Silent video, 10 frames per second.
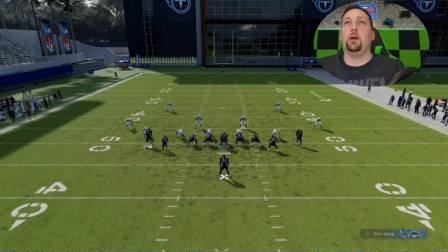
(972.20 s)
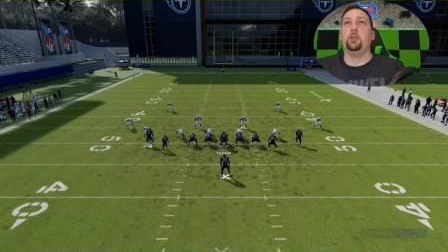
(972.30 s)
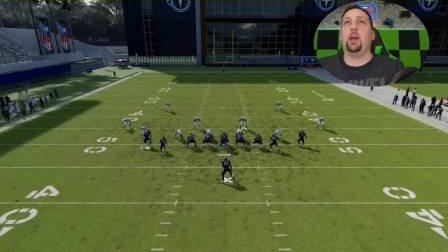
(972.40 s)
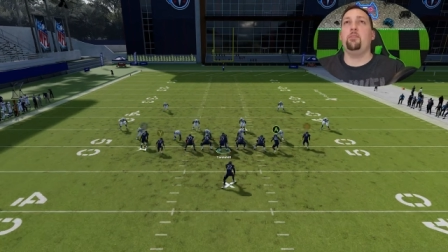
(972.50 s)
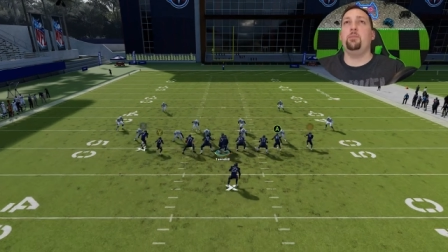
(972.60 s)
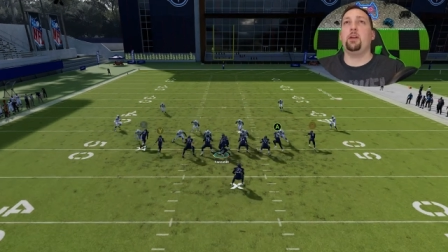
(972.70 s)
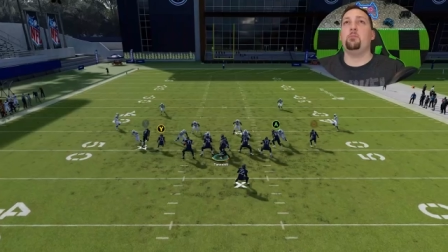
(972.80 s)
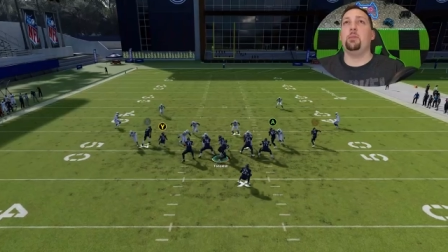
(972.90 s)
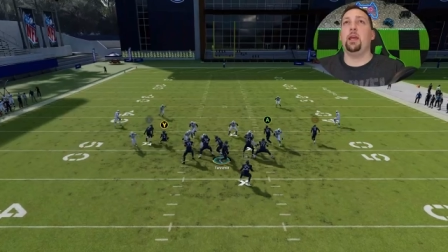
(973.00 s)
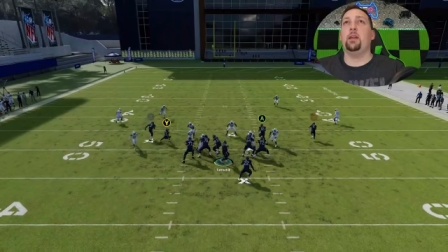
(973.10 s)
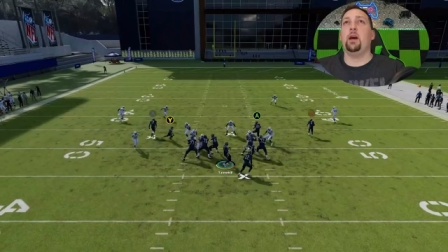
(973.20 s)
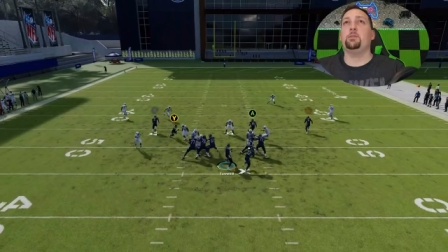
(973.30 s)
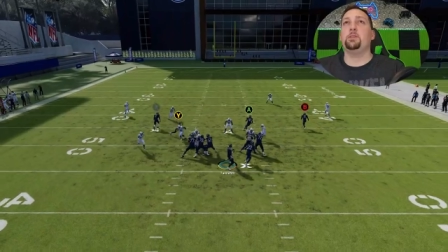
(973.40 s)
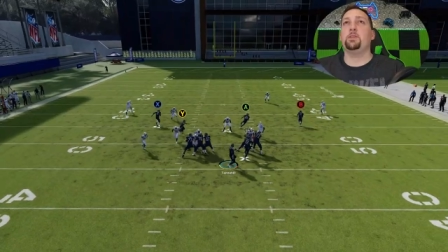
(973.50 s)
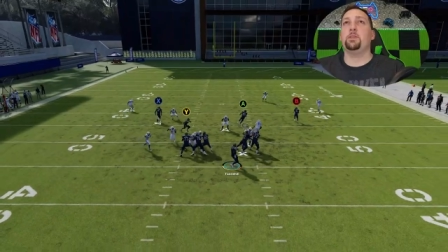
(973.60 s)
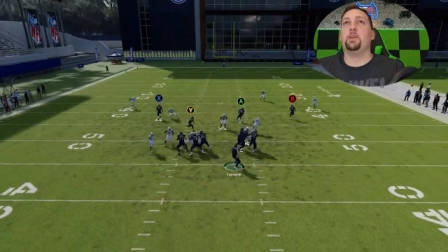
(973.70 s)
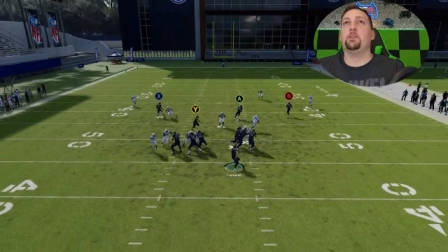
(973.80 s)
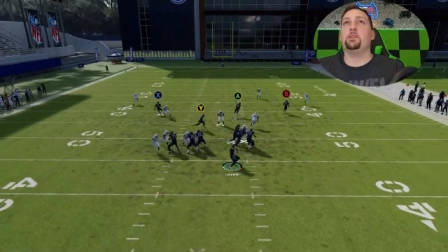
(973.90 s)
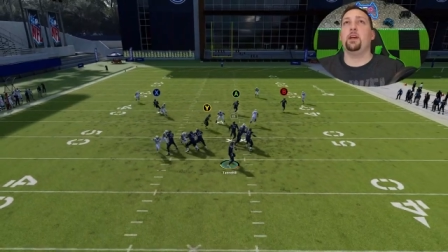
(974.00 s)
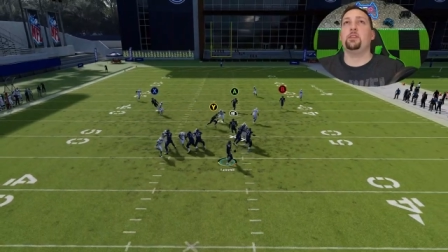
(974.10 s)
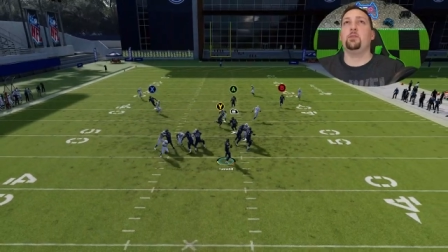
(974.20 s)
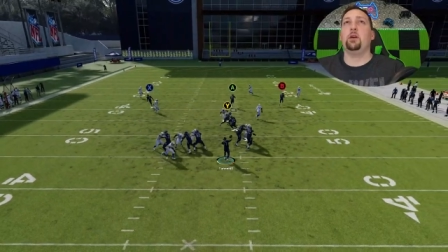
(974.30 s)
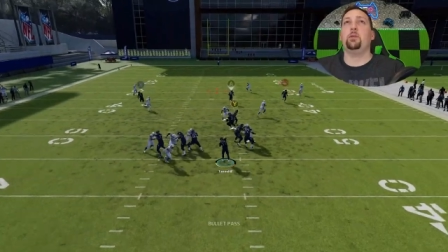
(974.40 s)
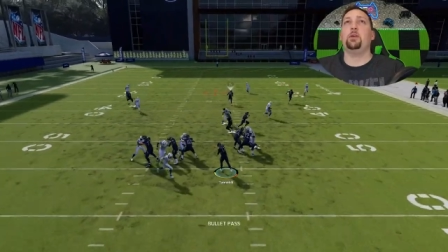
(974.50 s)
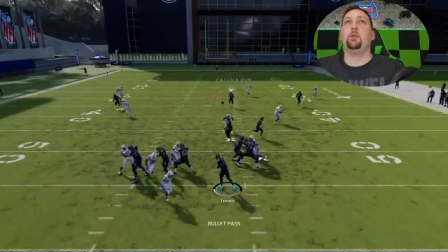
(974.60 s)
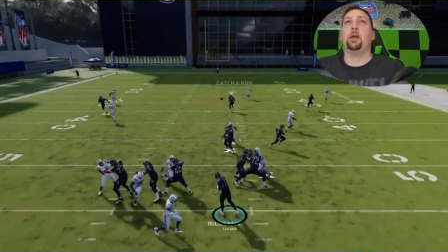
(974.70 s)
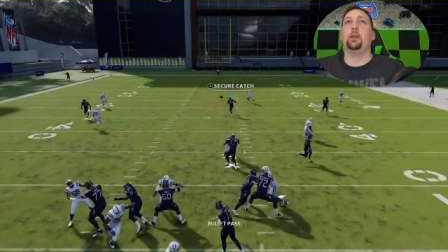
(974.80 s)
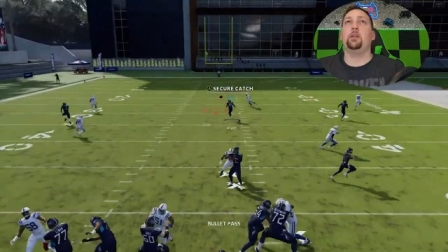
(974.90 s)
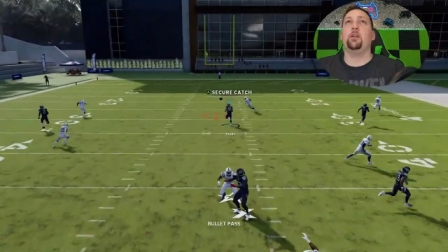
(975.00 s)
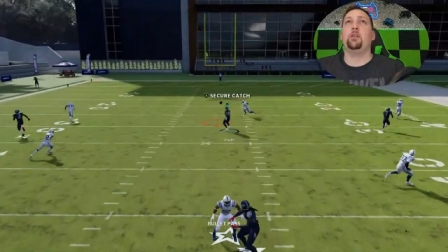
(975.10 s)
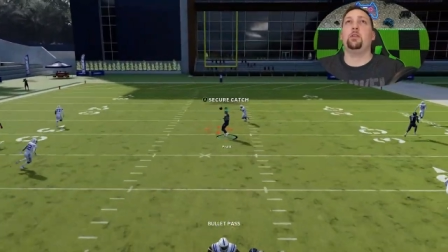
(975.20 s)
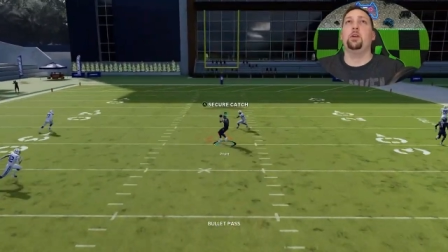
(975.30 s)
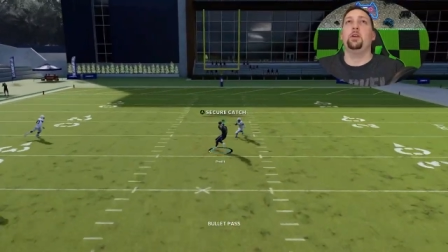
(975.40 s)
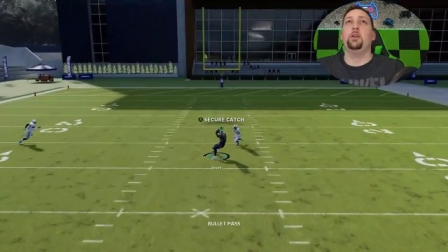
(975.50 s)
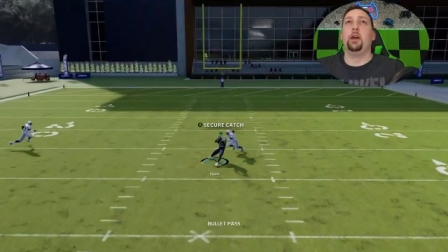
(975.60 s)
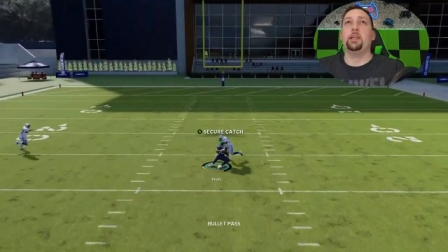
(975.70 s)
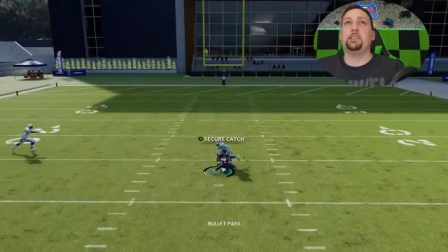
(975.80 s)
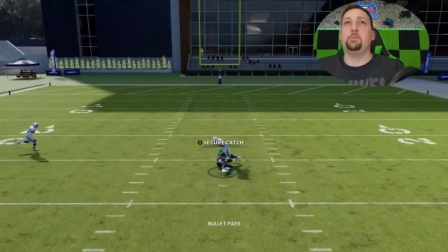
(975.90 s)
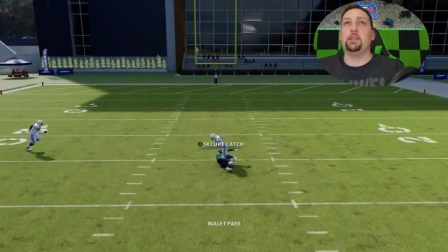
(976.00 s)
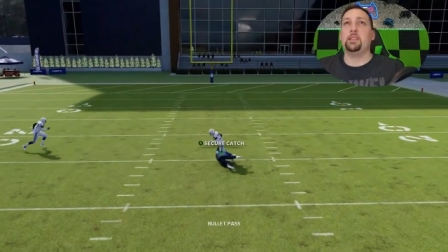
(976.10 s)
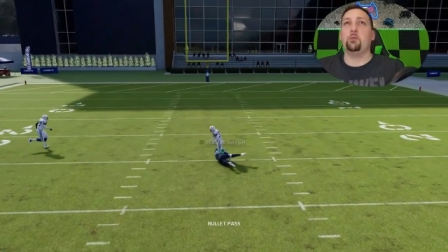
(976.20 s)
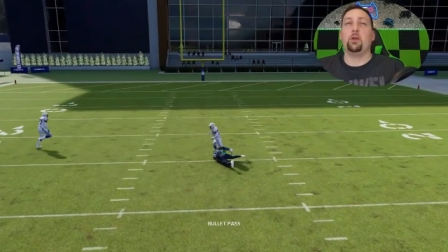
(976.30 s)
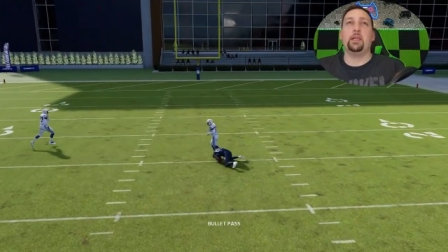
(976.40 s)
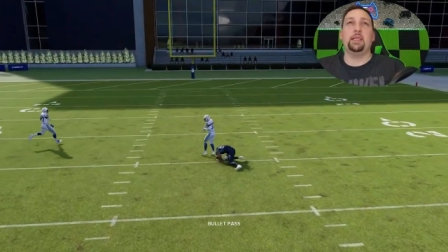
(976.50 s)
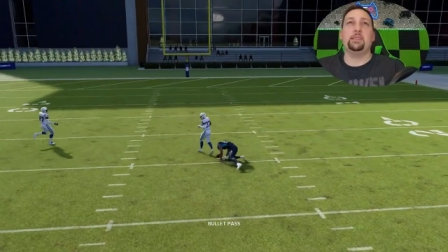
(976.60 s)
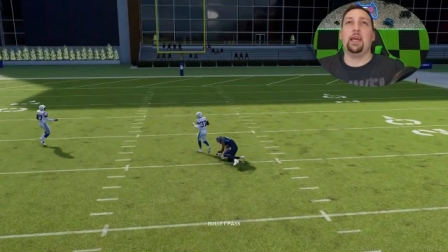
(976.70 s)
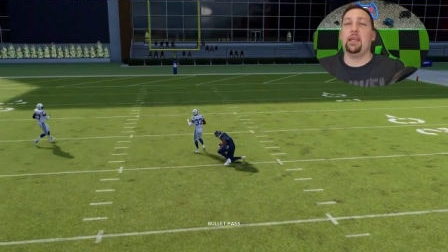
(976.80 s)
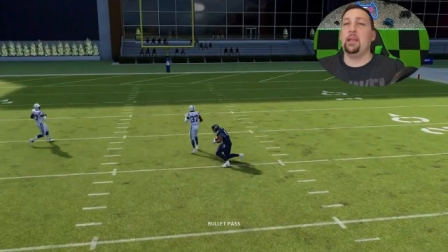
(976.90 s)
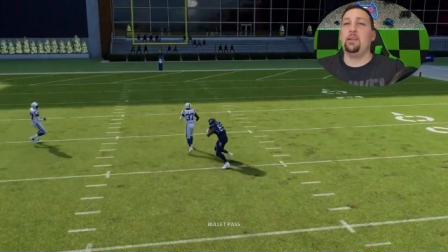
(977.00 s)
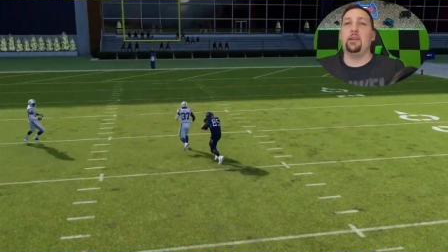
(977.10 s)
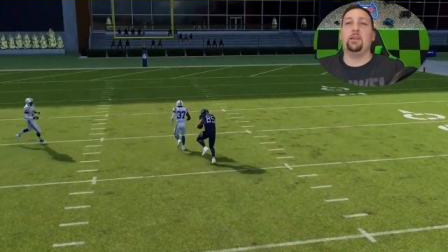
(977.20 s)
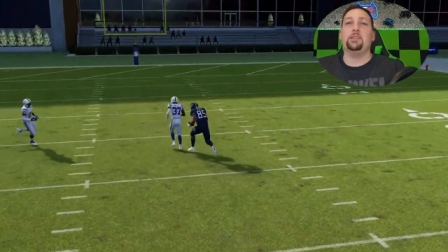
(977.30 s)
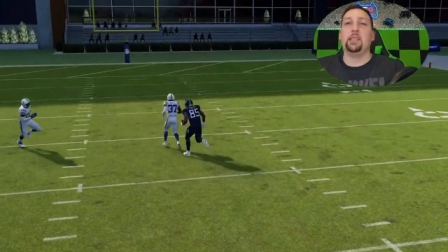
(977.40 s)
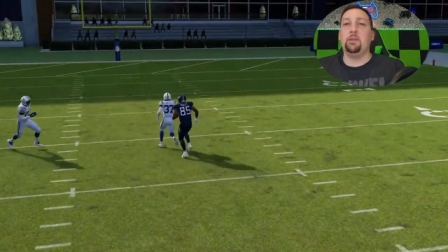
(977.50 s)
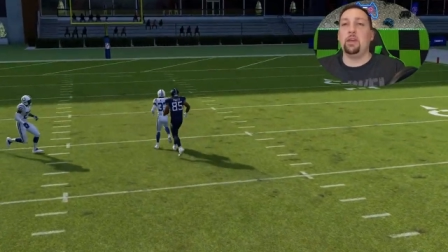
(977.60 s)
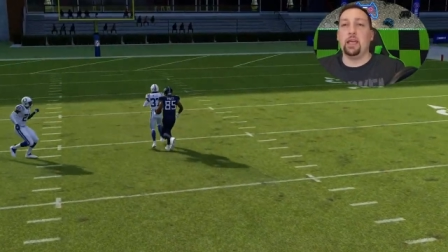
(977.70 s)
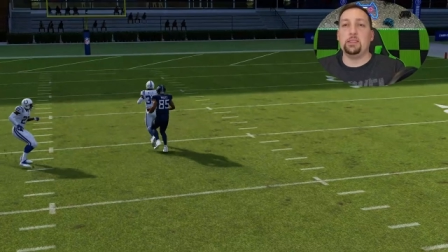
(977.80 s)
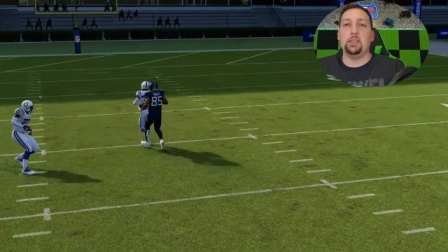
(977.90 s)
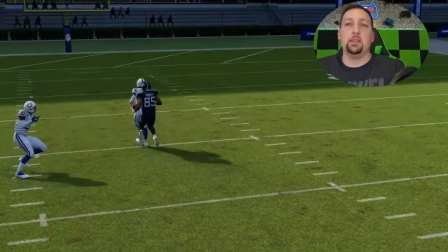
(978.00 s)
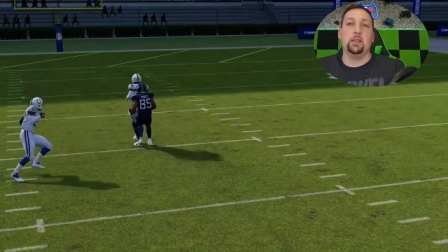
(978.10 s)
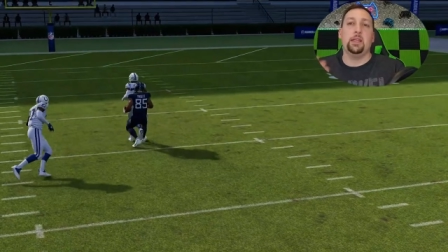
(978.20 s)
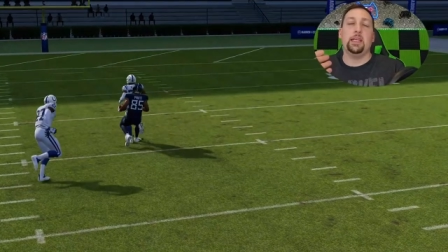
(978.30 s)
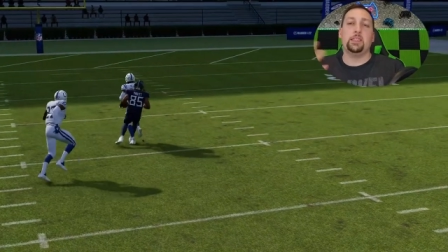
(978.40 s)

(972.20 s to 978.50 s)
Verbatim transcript: but you have better man options on the other side as well. Here we go. We got another, you know, I could just basically work that tight end, safe catch it.